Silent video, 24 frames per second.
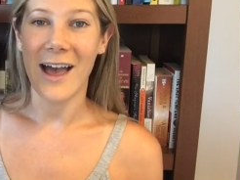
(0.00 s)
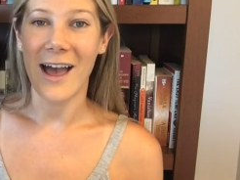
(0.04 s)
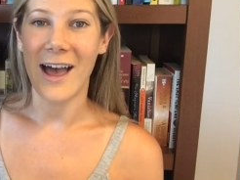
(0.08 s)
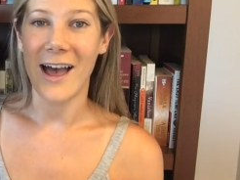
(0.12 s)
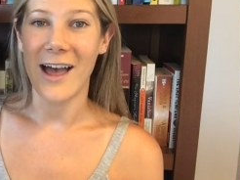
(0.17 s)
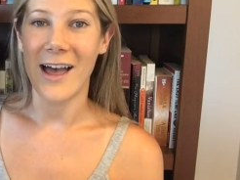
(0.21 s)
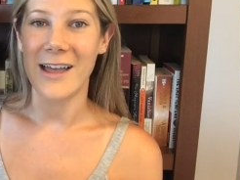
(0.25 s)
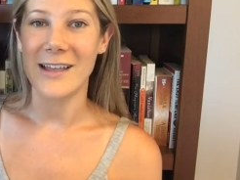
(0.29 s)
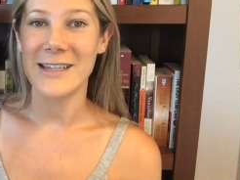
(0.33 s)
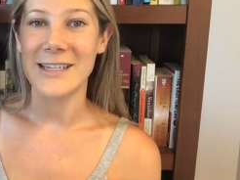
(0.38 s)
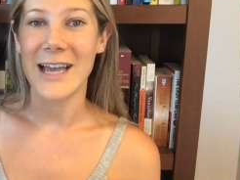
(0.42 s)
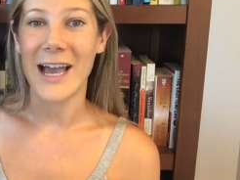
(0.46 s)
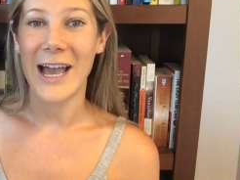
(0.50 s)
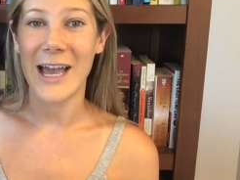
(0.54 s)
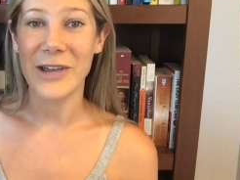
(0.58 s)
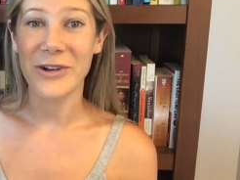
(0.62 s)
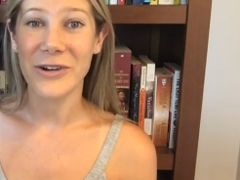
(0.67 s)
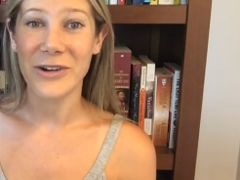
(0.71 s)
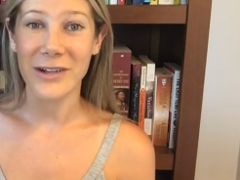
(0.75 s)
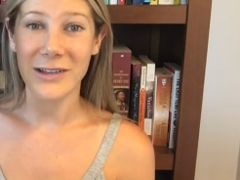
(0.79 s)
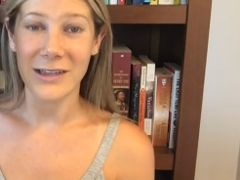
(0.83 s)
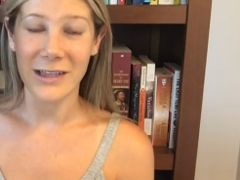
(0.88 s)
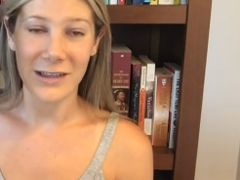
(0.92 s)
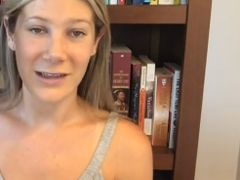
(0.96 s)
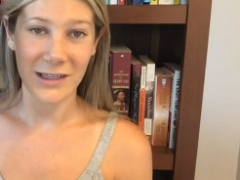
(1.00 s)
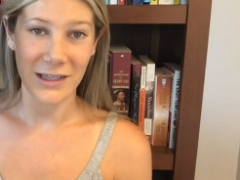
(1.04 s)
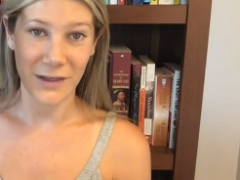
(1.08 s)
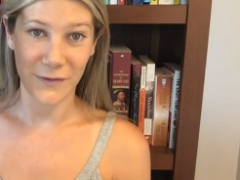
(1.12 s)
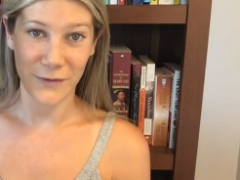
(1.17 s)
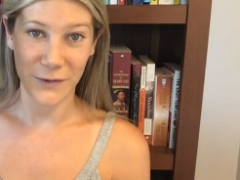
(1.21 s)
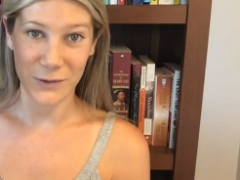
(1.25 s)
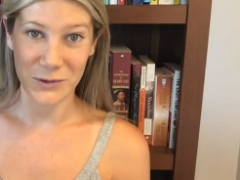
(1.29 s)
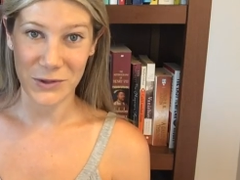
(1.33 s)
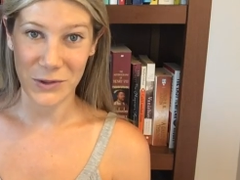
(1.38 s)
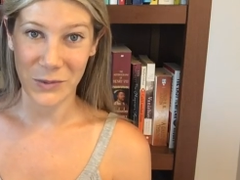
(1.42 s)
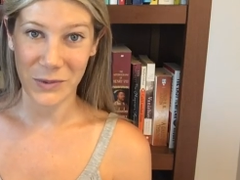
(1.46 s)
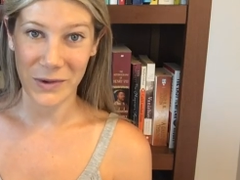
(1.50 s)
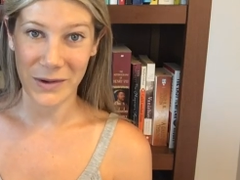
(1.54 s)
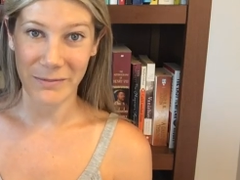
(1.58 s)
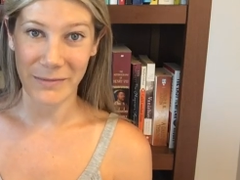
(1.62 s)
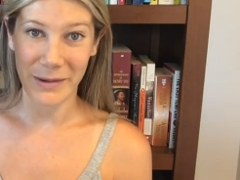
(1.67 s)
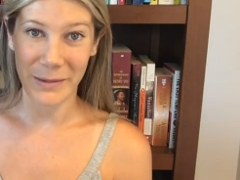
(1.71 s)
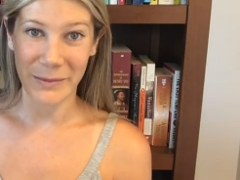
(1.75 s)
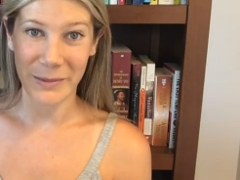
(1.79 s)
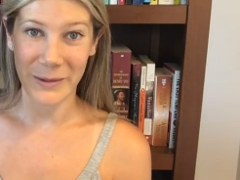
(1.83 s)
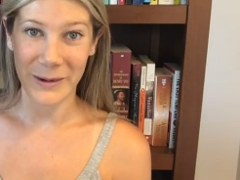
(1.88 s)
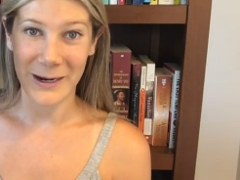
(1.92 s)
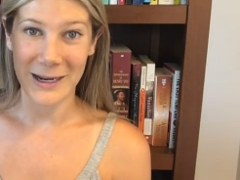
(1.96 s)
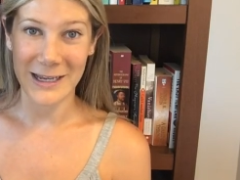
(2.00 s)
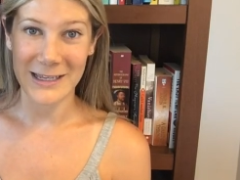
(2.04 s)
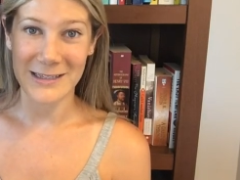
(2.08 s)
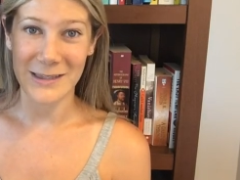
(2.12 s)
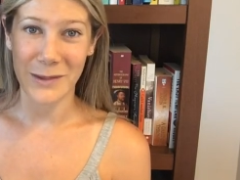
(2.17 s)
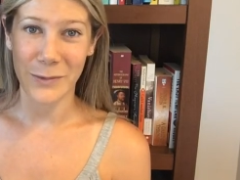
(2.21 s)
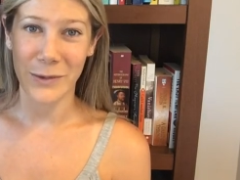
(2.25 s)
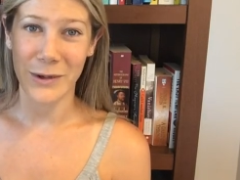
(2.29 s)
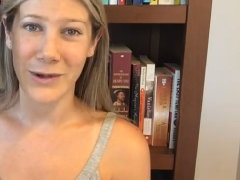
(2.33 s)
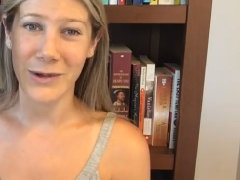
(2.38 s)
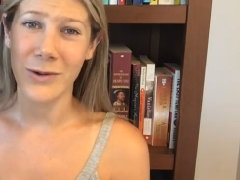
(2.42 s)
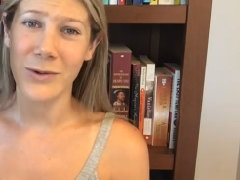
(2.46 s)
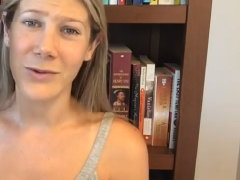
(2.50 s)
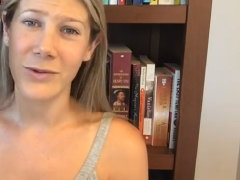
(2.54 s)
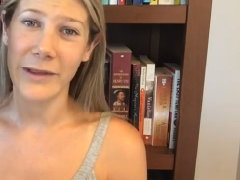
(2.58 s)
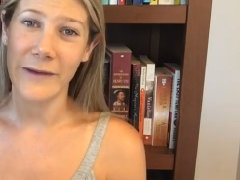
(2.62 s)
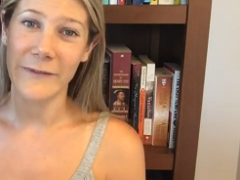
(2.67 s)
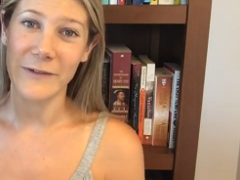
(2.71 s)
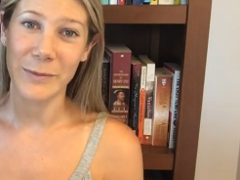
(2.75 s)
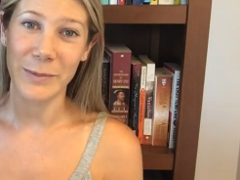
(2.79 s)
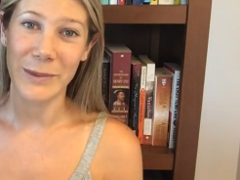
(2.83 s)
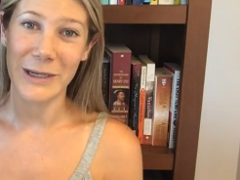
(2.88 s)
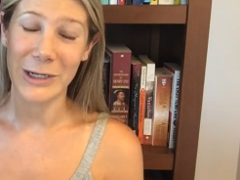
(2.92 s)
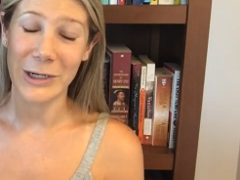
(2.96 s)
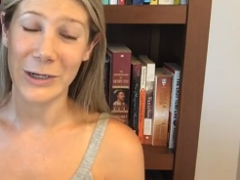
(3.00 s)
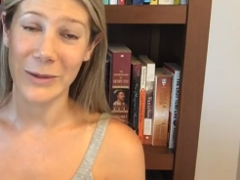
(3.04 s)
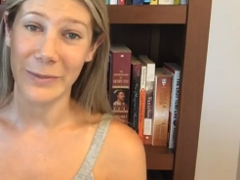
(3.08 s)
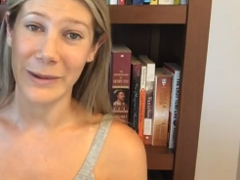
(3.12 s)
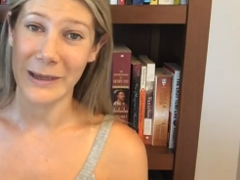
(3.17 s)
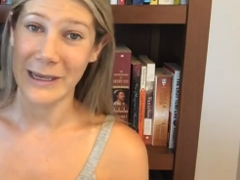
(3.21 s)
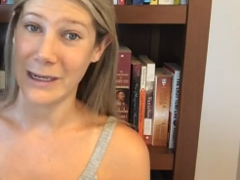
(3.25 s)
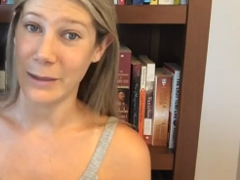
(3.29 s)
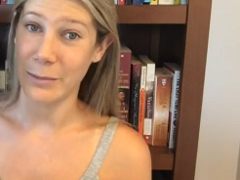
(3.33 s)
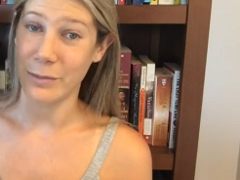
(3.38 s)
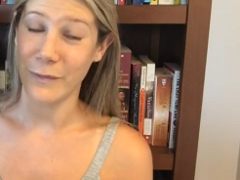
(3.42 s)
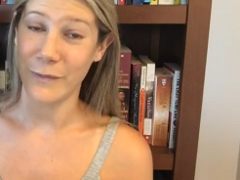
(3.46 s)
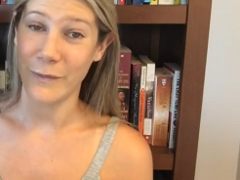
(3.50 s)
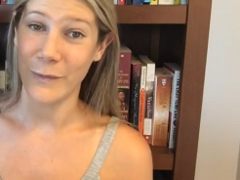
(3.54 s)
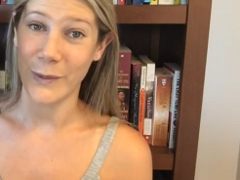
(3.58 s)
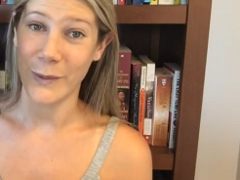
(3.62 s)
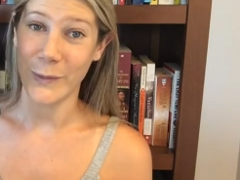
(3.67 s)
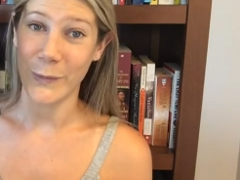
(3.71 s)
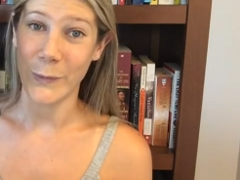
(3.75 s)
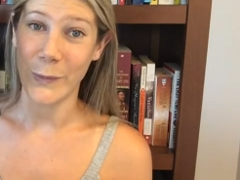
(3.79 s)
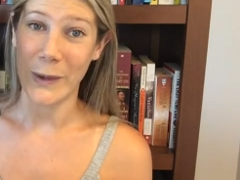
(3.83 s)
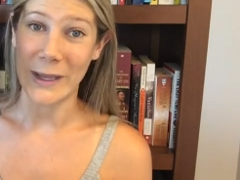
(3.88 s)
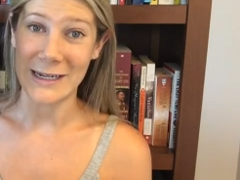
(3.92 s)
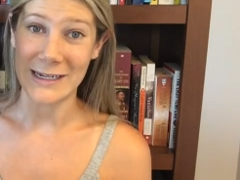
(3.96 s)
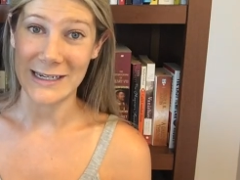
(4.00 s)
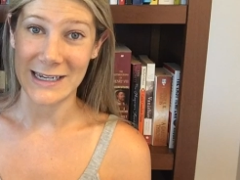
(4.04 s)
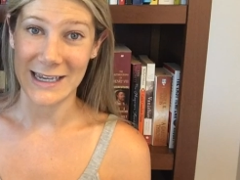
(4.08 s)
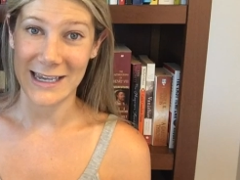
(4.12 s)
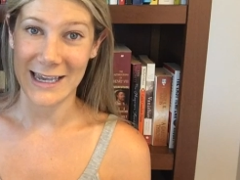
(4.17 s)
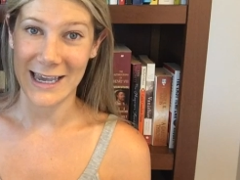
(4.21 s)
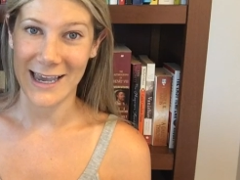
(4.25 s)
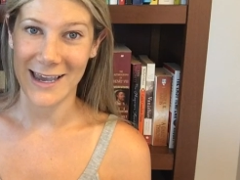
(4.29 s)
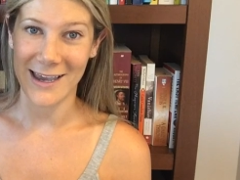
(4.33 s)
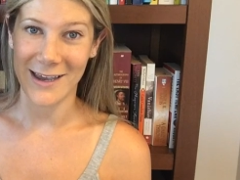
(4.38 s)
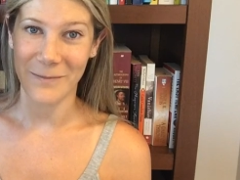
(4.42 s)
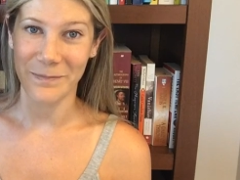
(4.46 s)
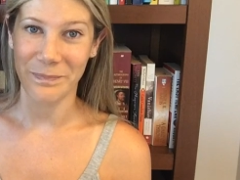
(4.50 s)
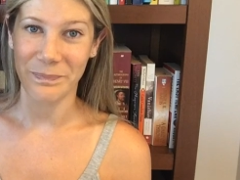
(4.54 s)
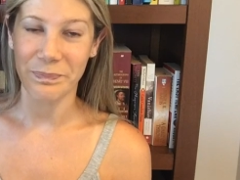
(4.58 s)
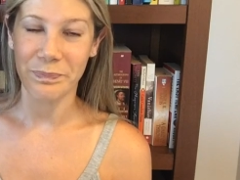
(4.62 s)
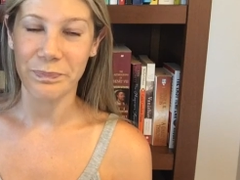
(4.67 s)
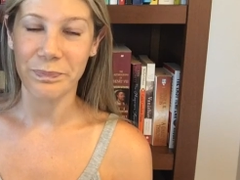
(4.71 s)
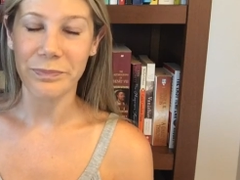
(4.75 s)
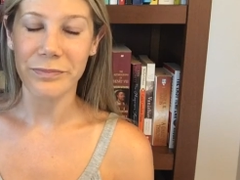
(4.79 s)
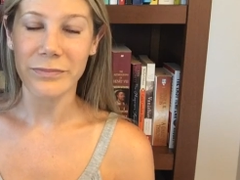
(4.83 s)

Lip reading: Tigerlily, if you don't remember, is the one who loved Peter Pan before Wendy came.